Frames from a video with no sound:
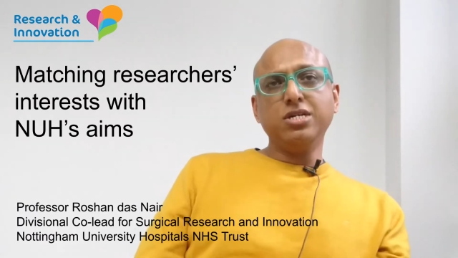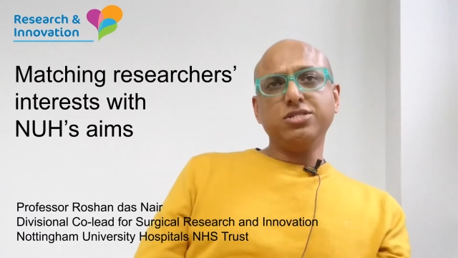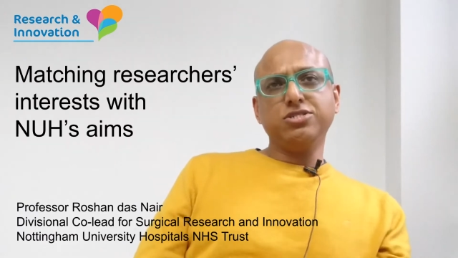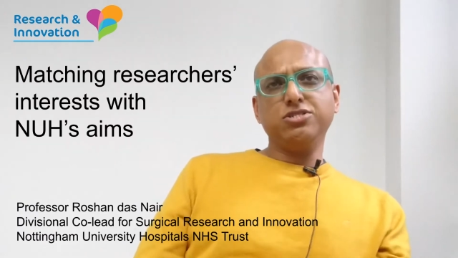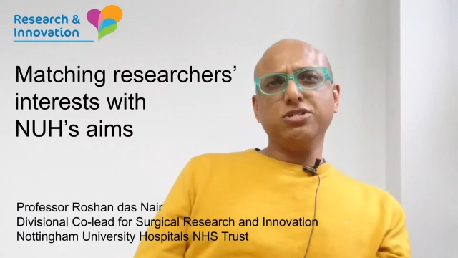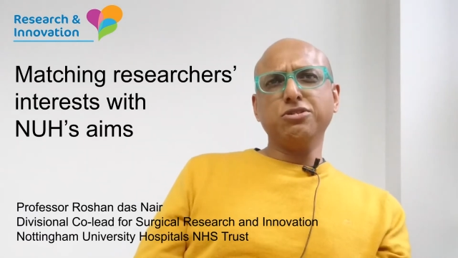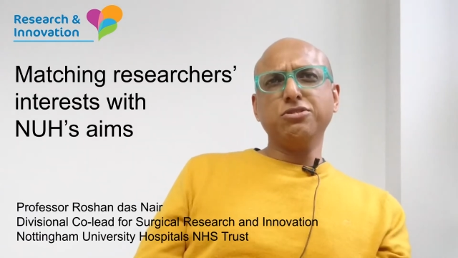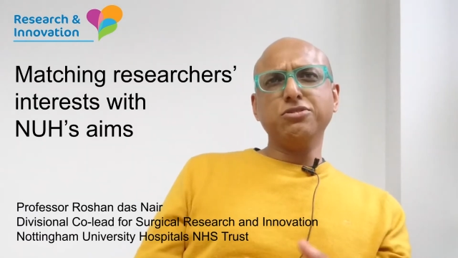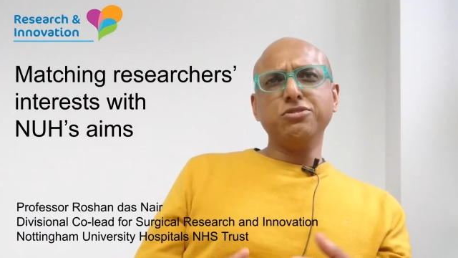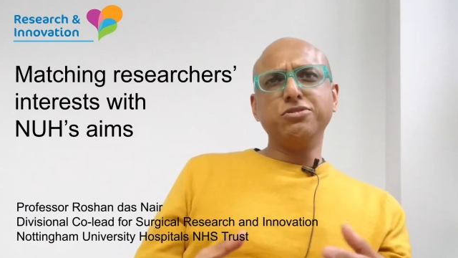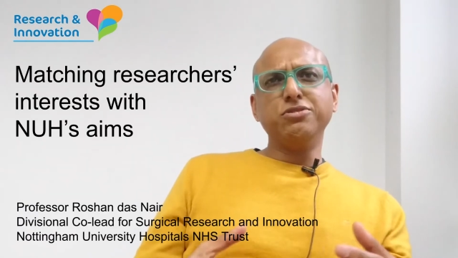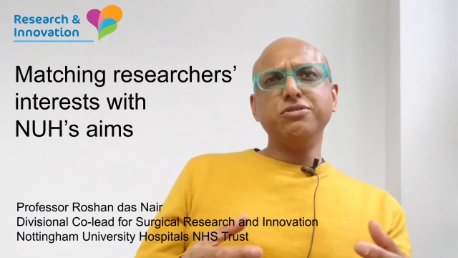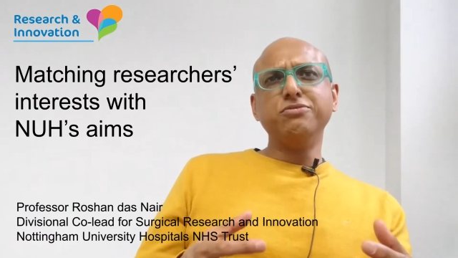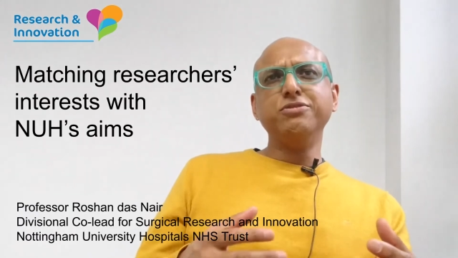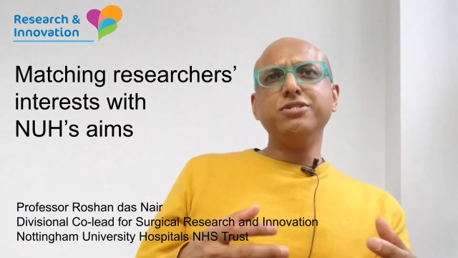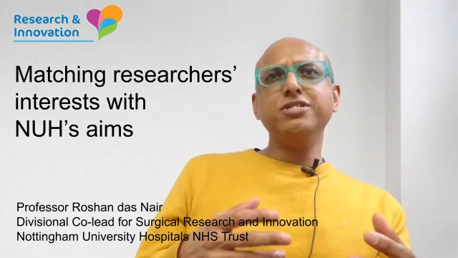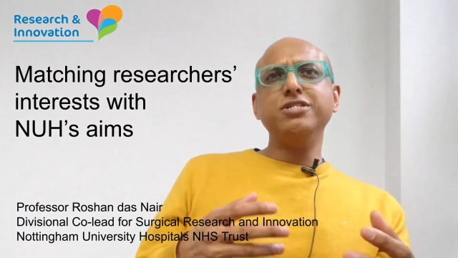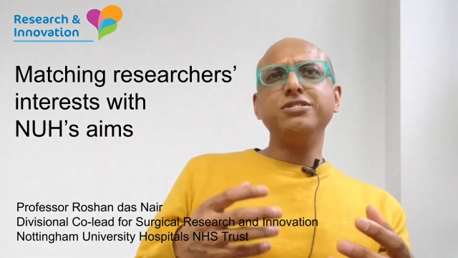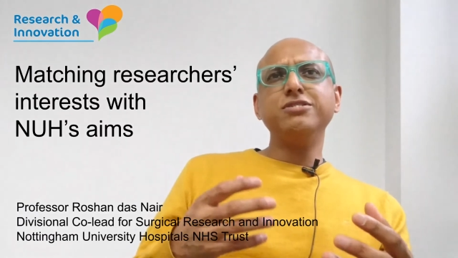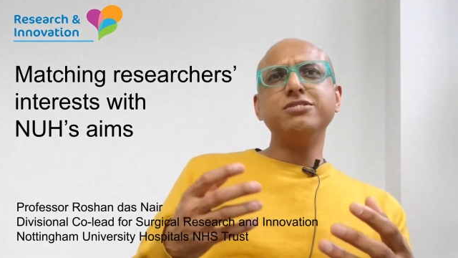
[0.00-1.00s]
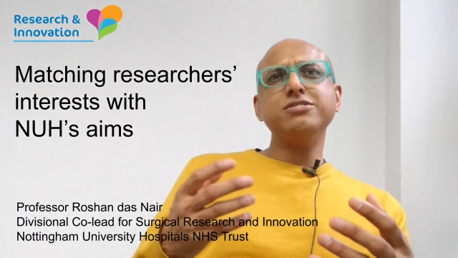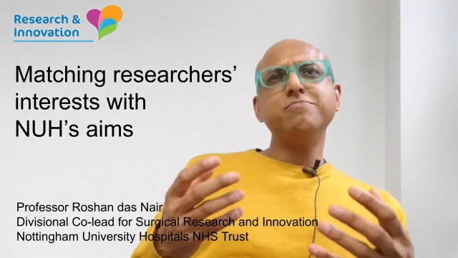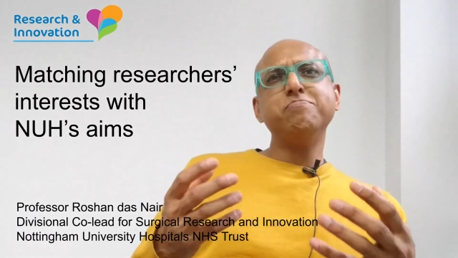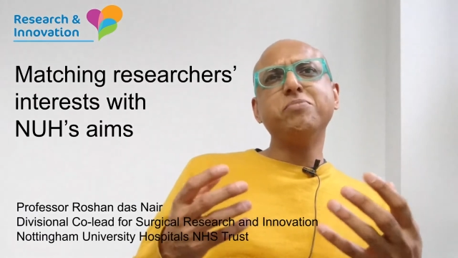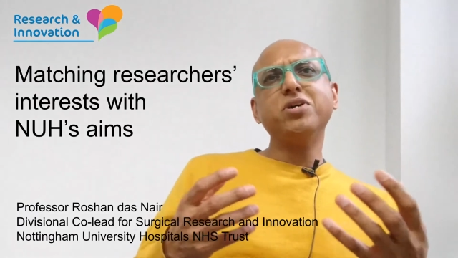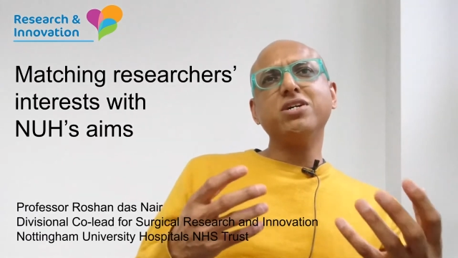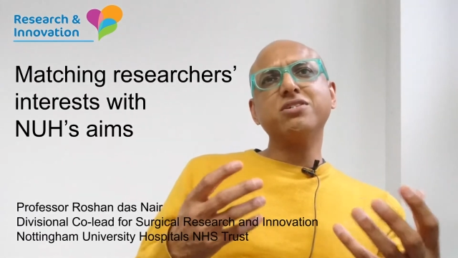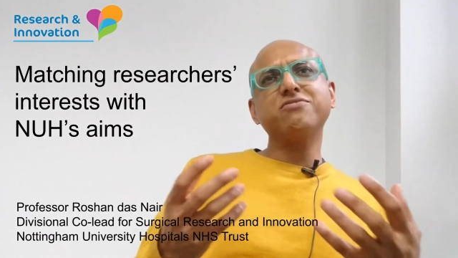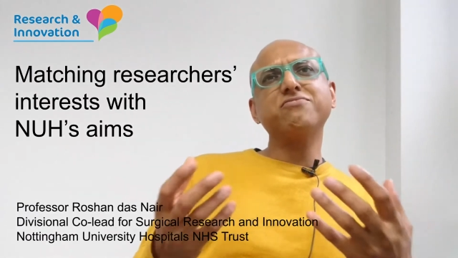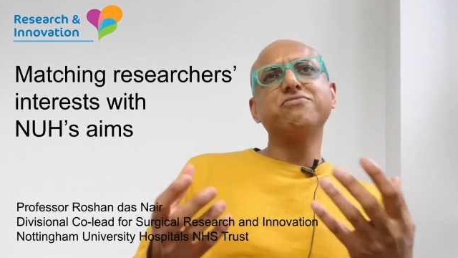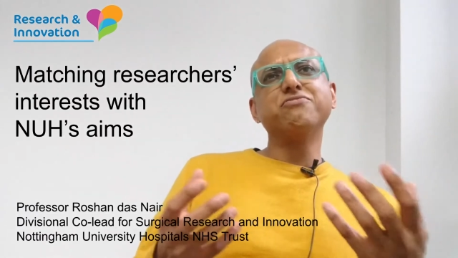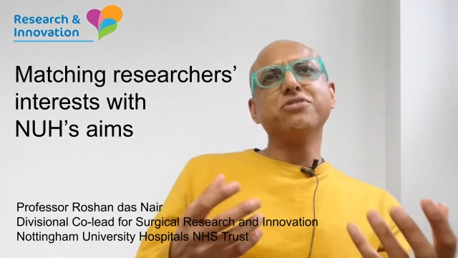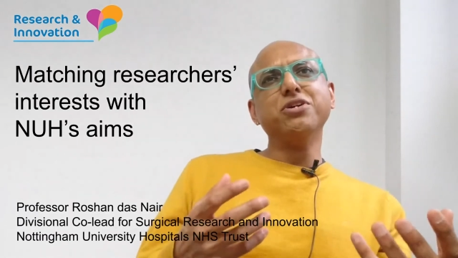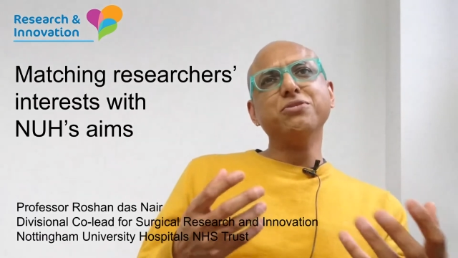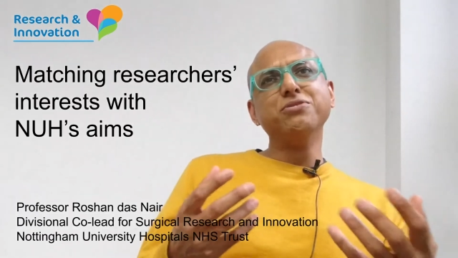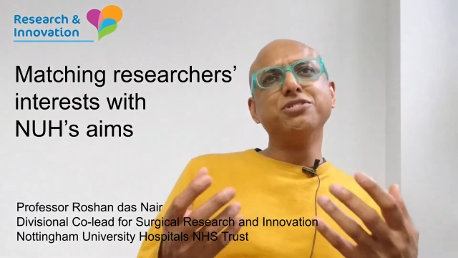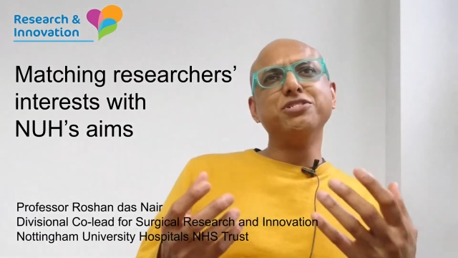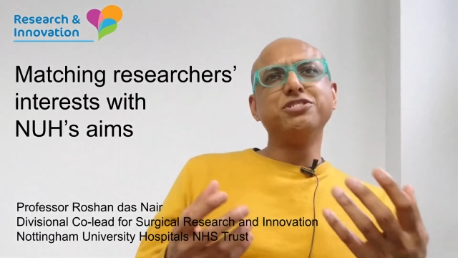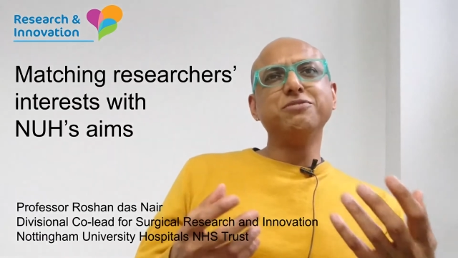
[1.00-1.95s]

So the, part of the role